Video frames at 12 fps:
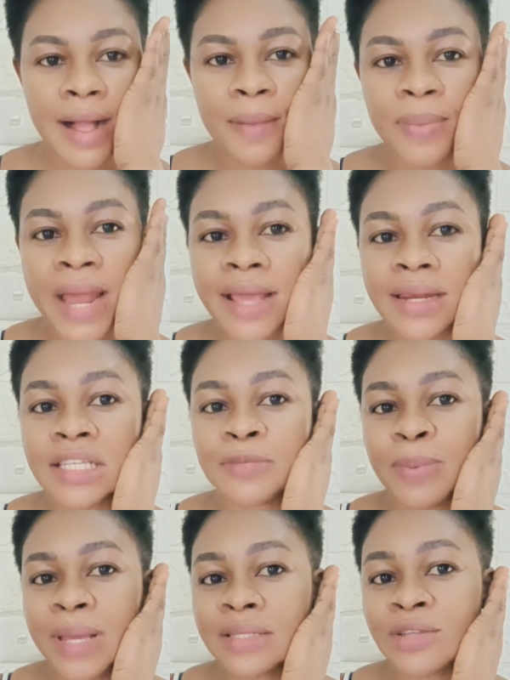Apply
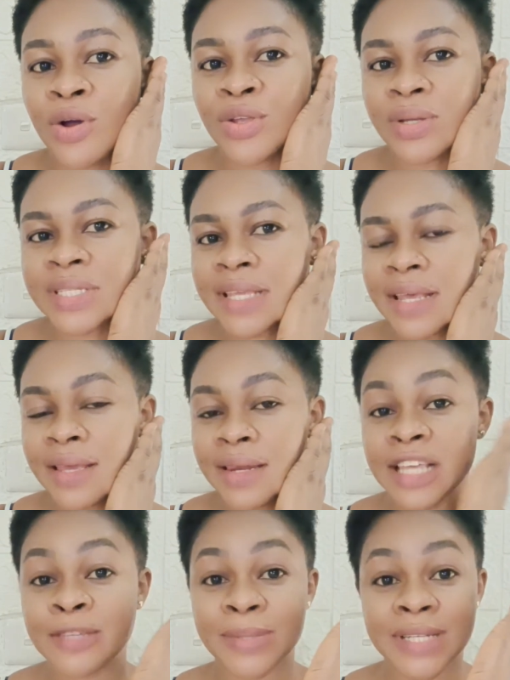this paste on your
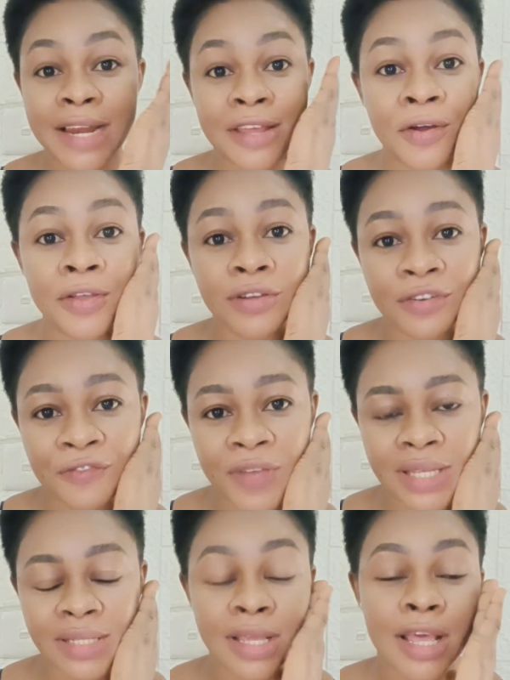skin, especially on your
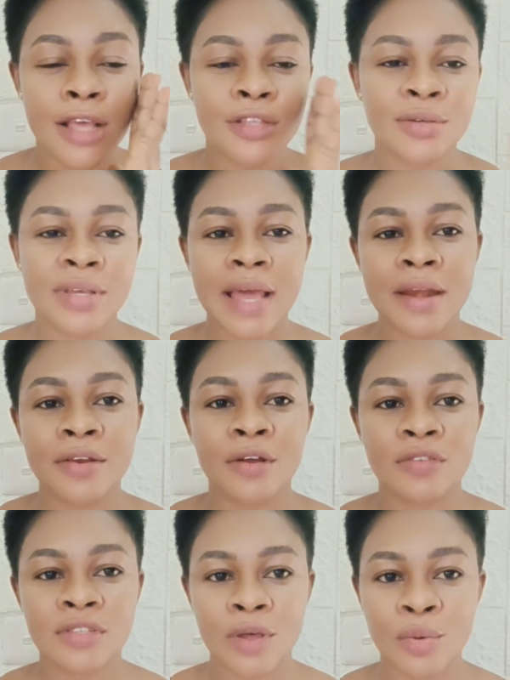face, to get rid
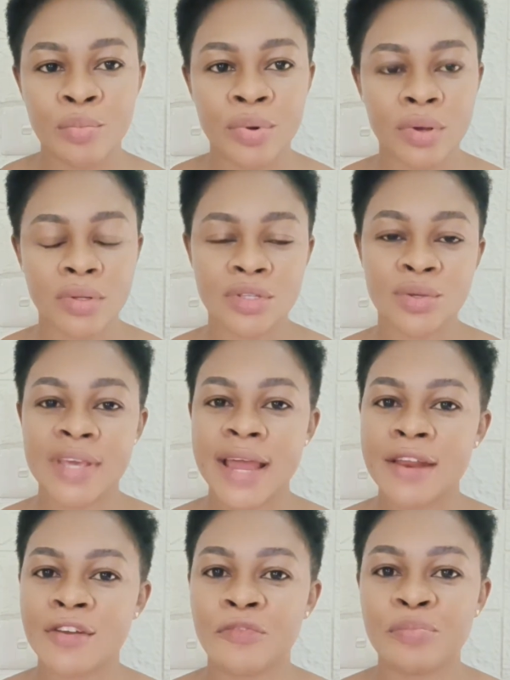of sunburn, to
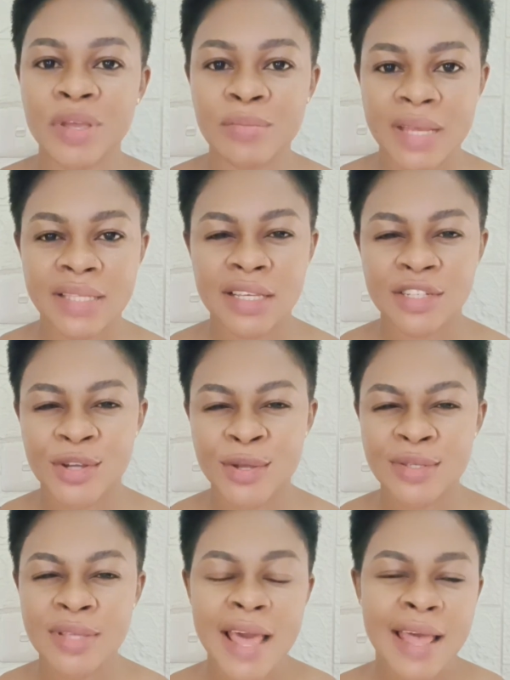get rid of
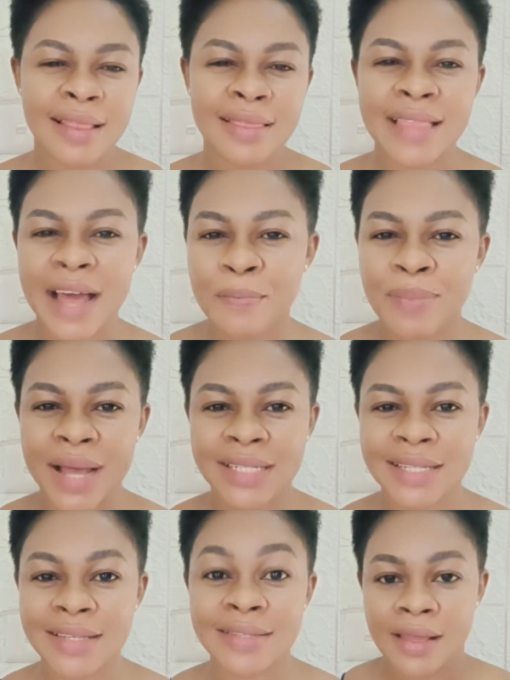pigmentations, dark
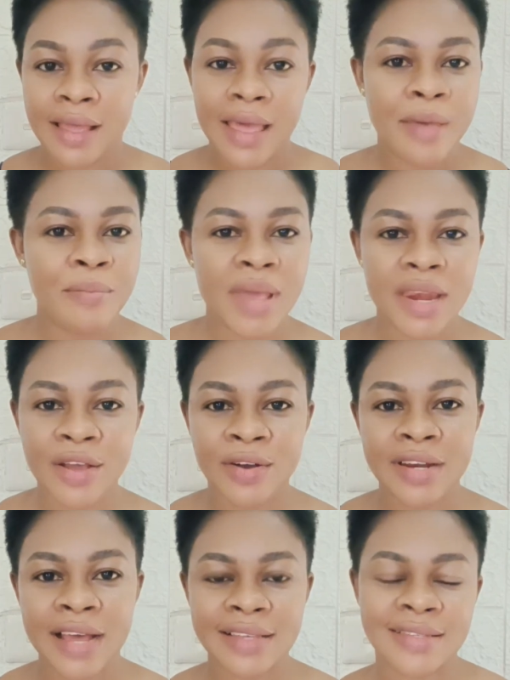patches, and many
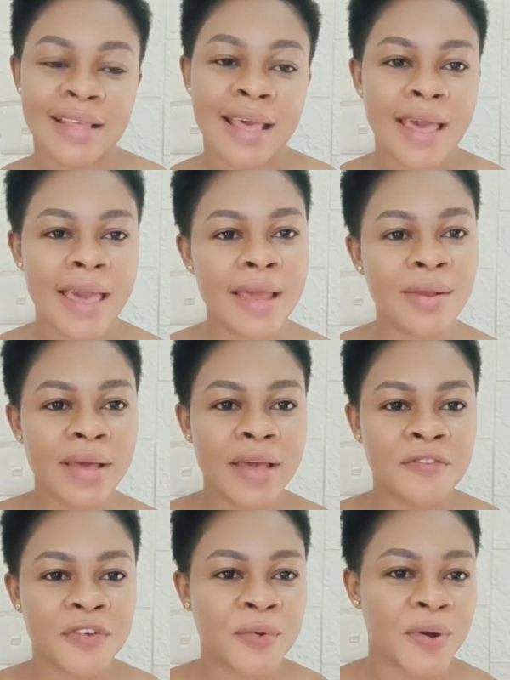others. Hello
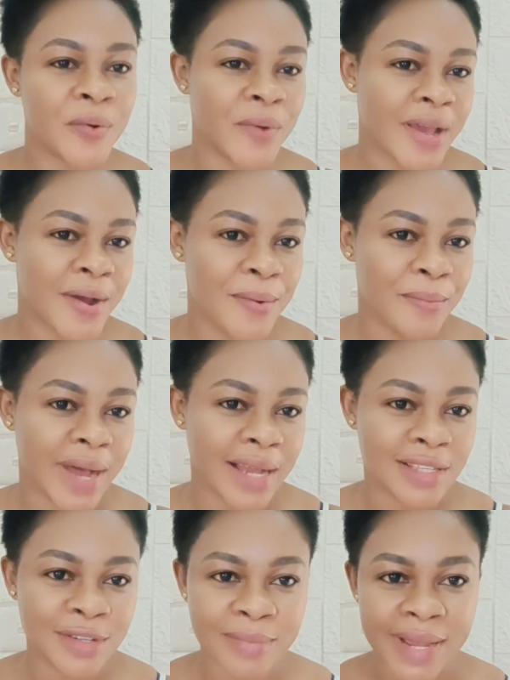everyone, welcome
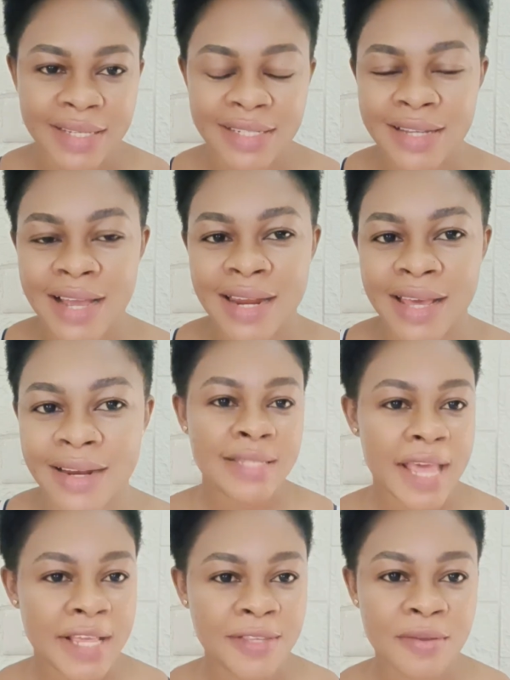back to my channel.
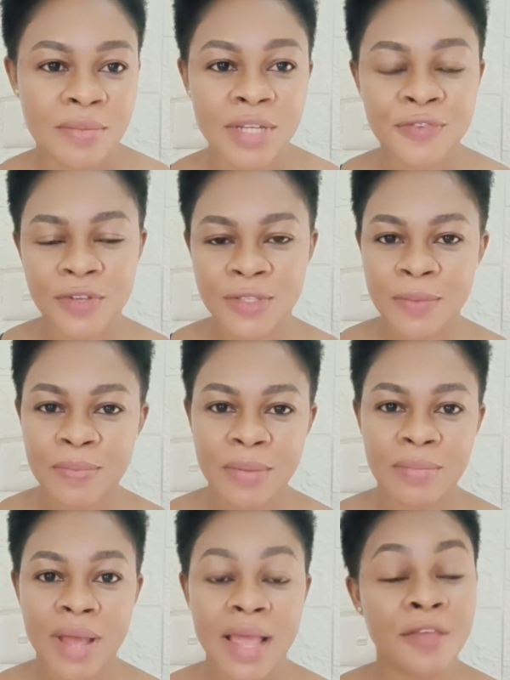Thank you so much for
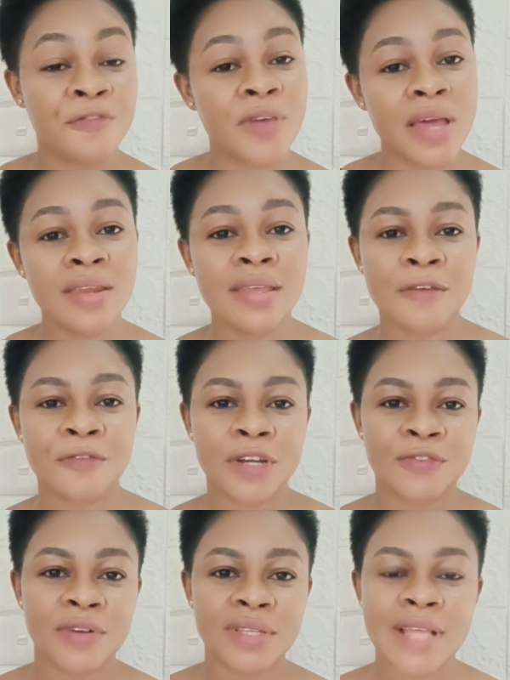stopping by. If you are new here for
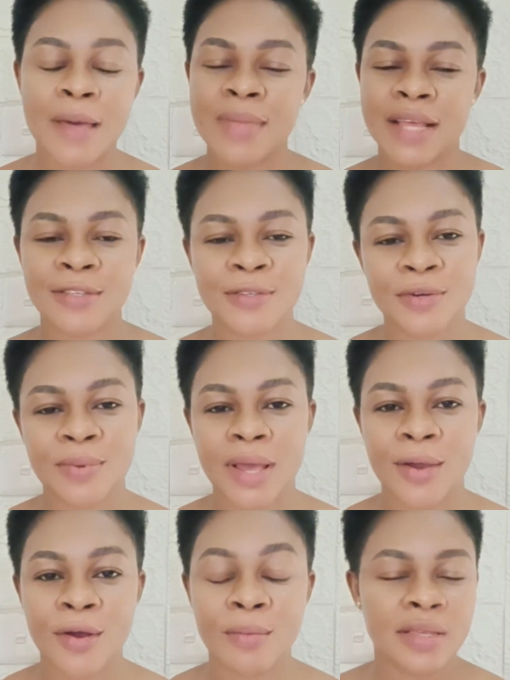the first time, you are so
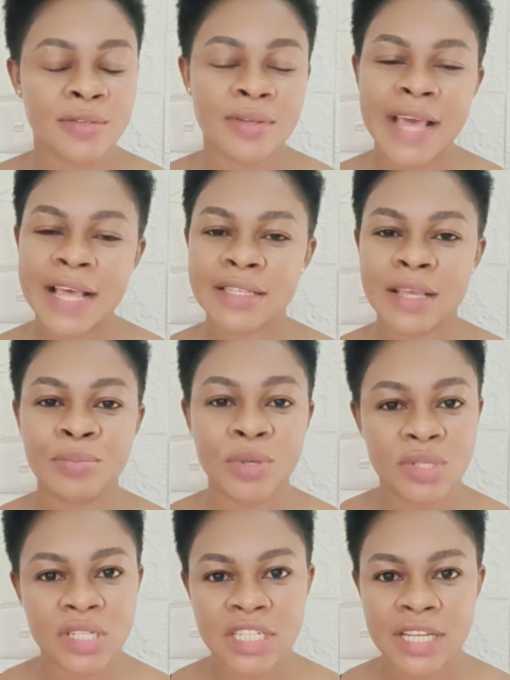welcome. So here is a
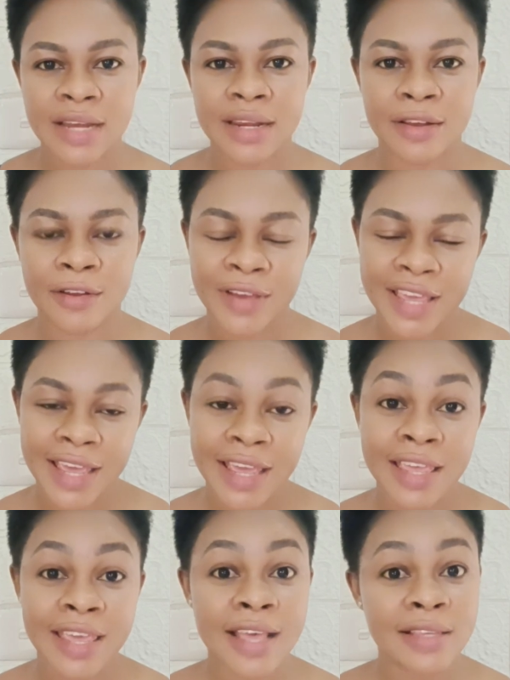beauty channel,
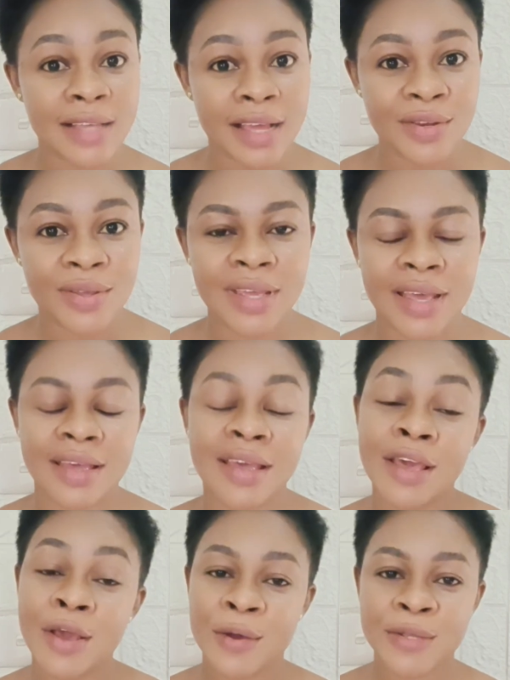okay? In case you are new here,
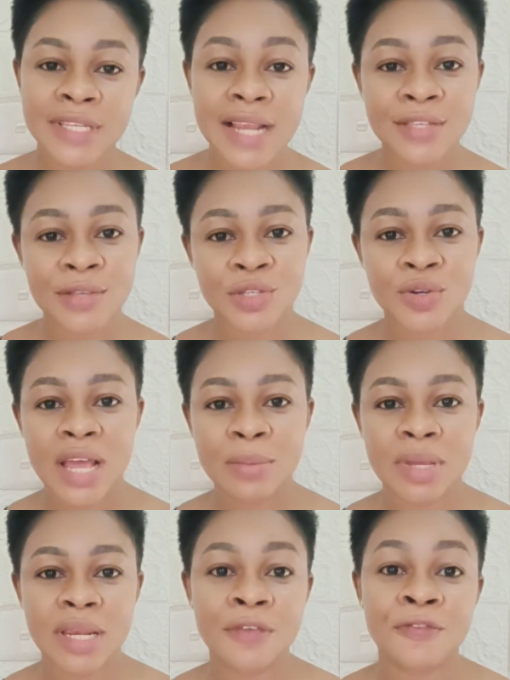consider
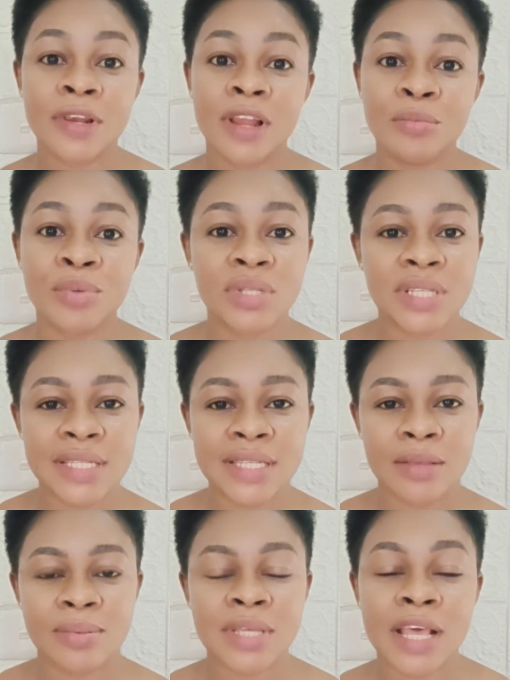subscribing if you love beauty
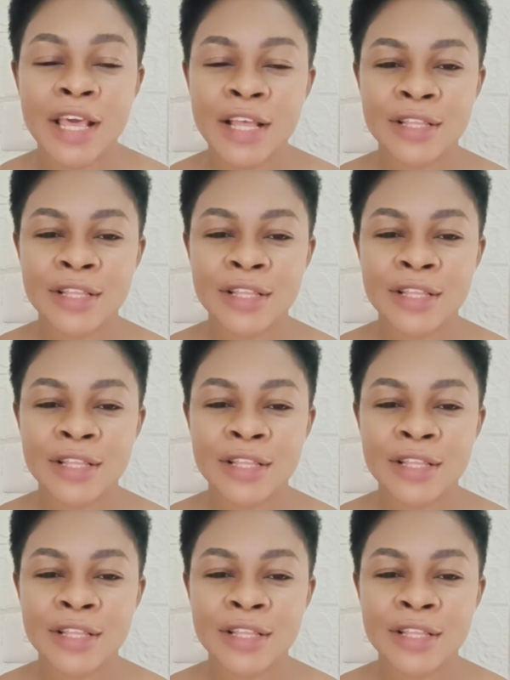tips.